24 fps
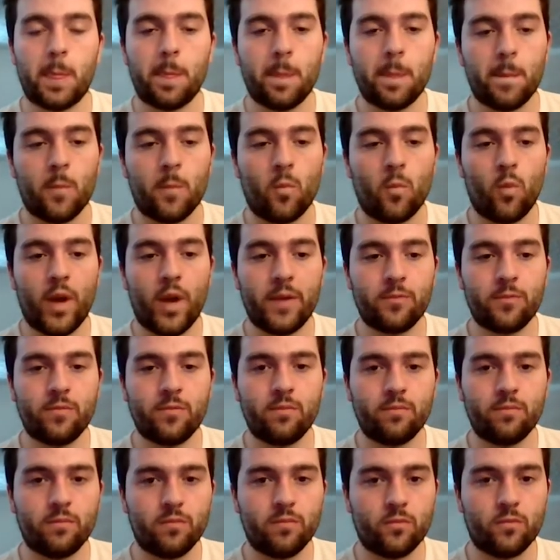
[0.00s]

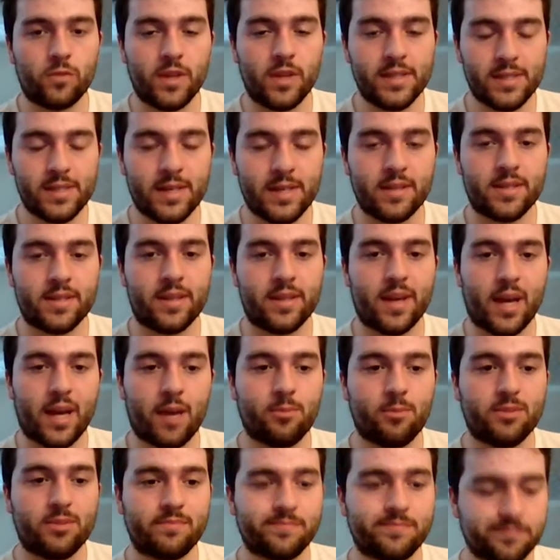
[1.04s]
when listening to the
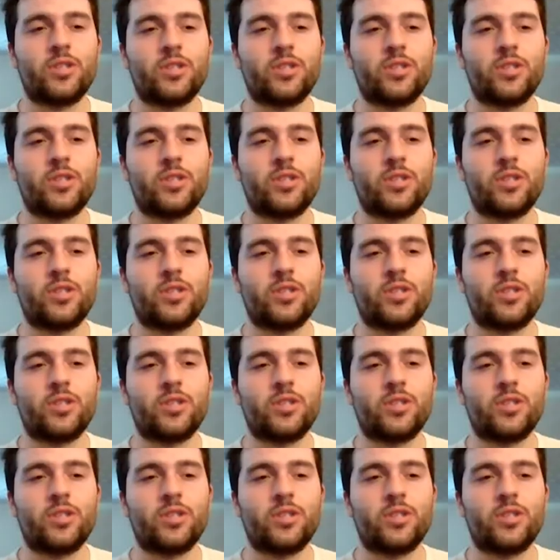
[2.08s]
album.